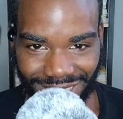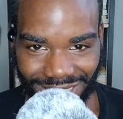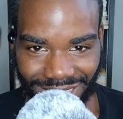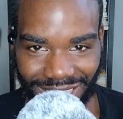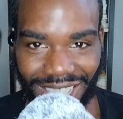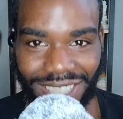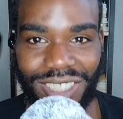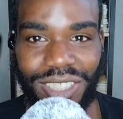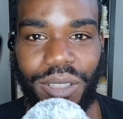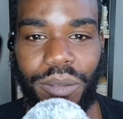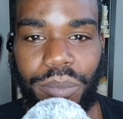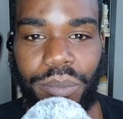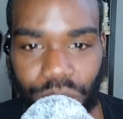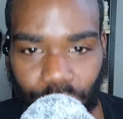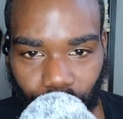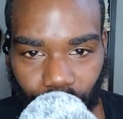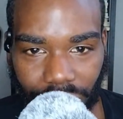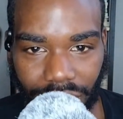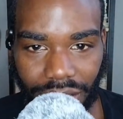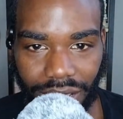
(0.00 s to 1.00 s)
That's the
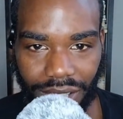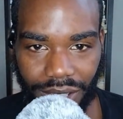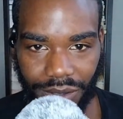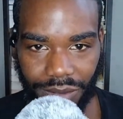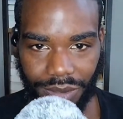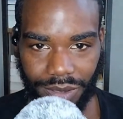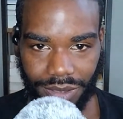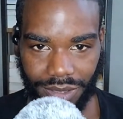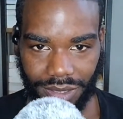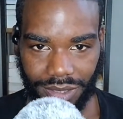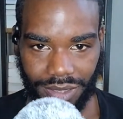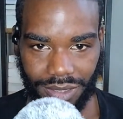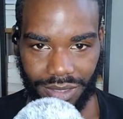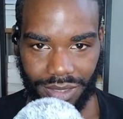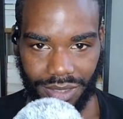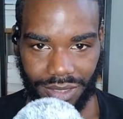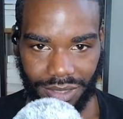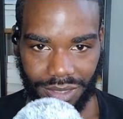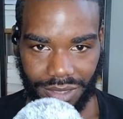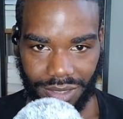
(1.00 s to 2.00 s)
beauty of it.
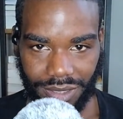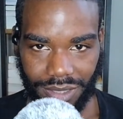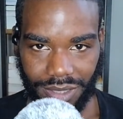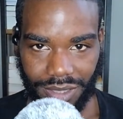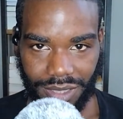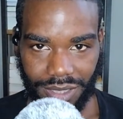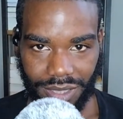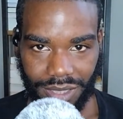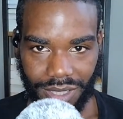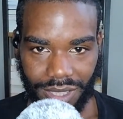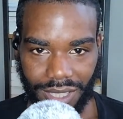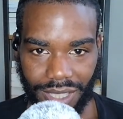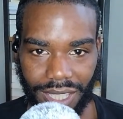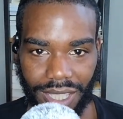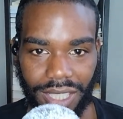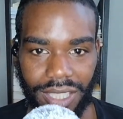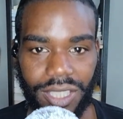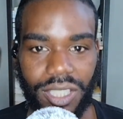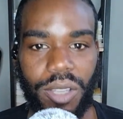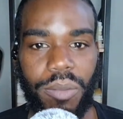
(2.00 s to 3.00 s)

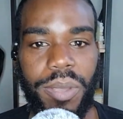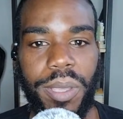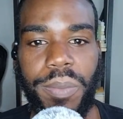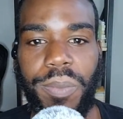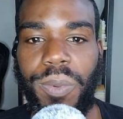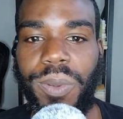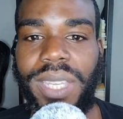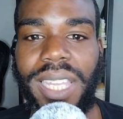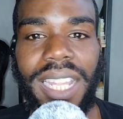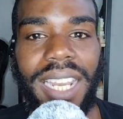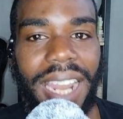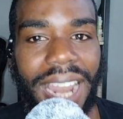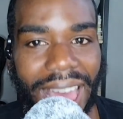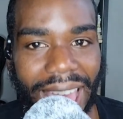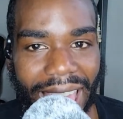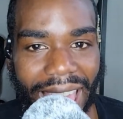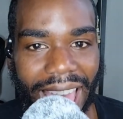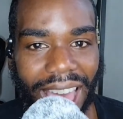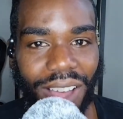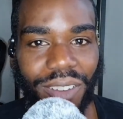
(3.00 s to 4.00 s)
So people can
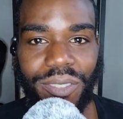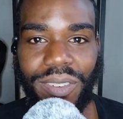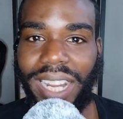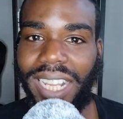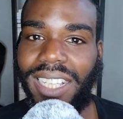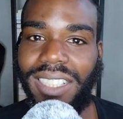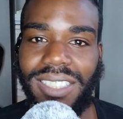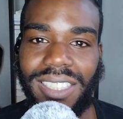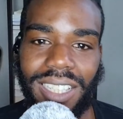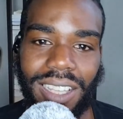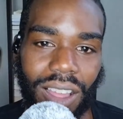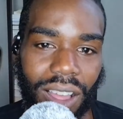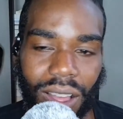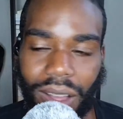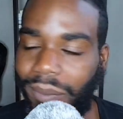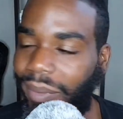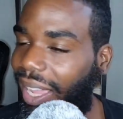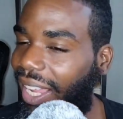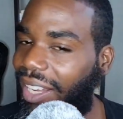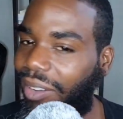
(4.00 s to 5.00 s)
laugh and they can say, oh
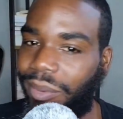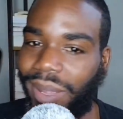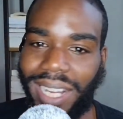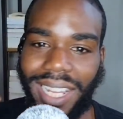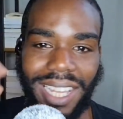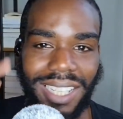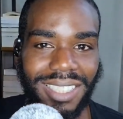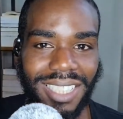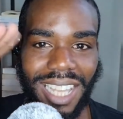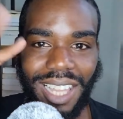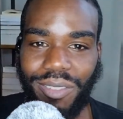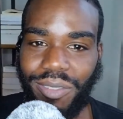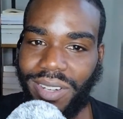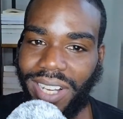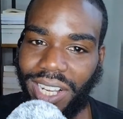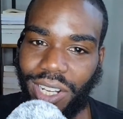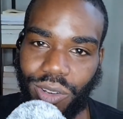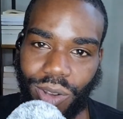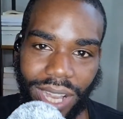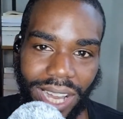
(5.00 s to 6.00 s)
man, ain't nobody got time for
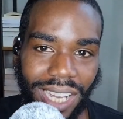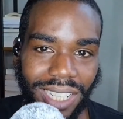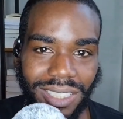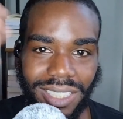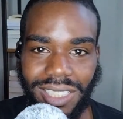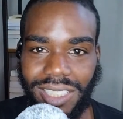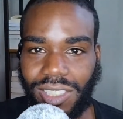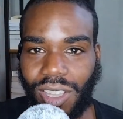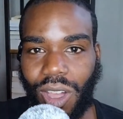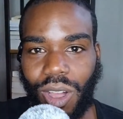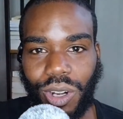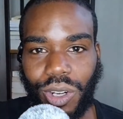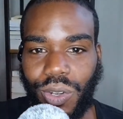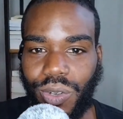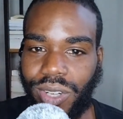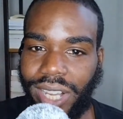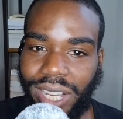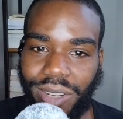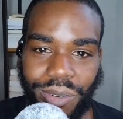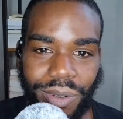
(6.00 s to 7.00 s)
that crazy thought
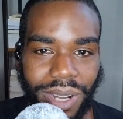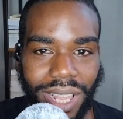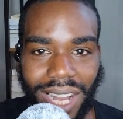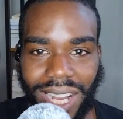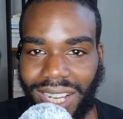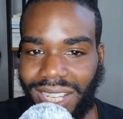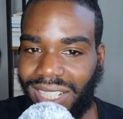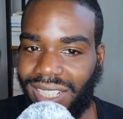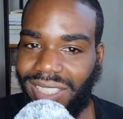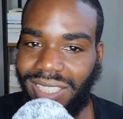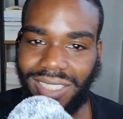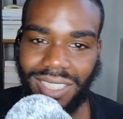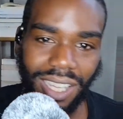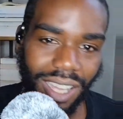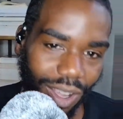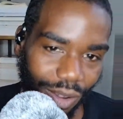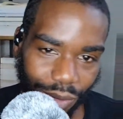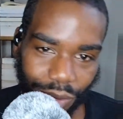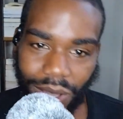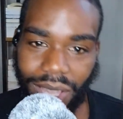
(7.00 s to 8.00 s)
created reality
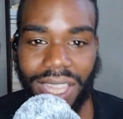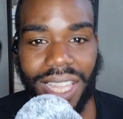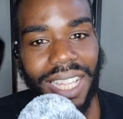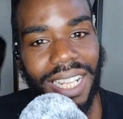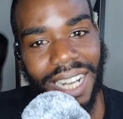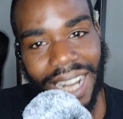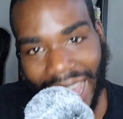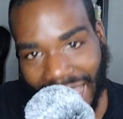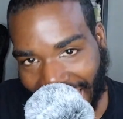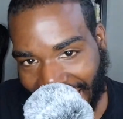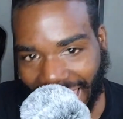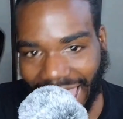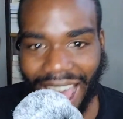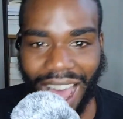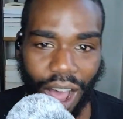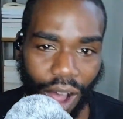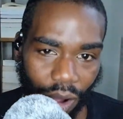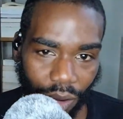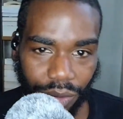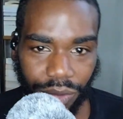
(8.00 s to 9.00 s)
stuff.
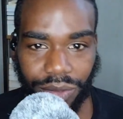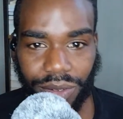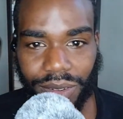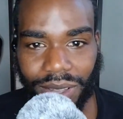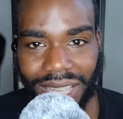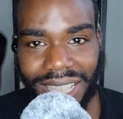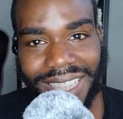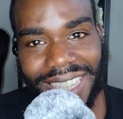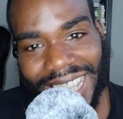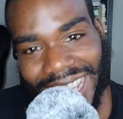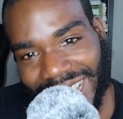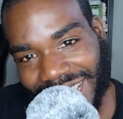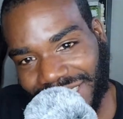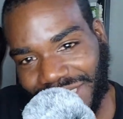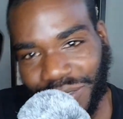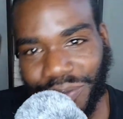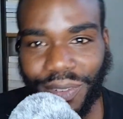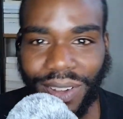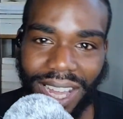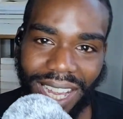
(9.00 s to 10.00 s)
Laugh. Think
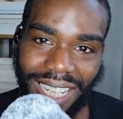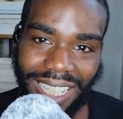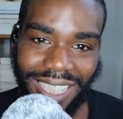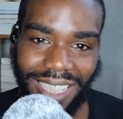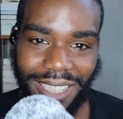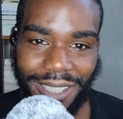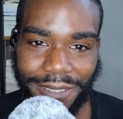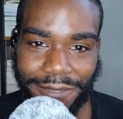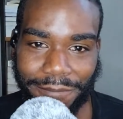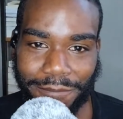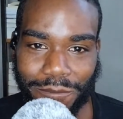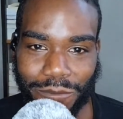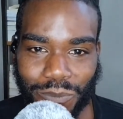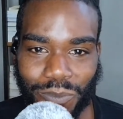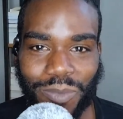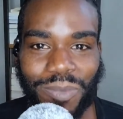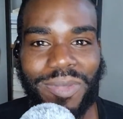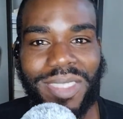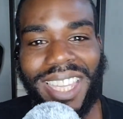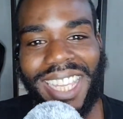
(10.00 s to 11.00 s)
it's funny.
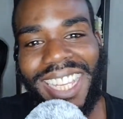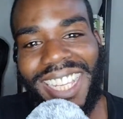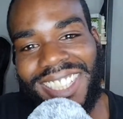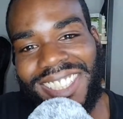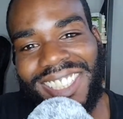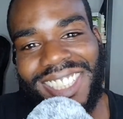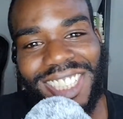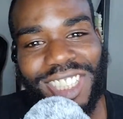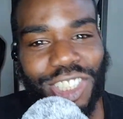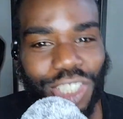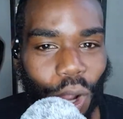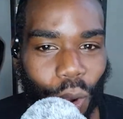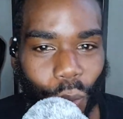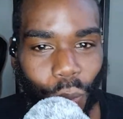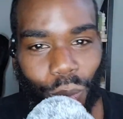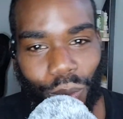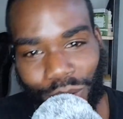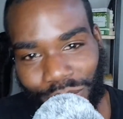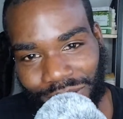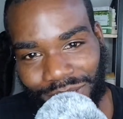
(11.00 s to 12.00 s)
Think it's a
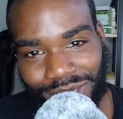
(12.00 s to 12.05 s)
joke.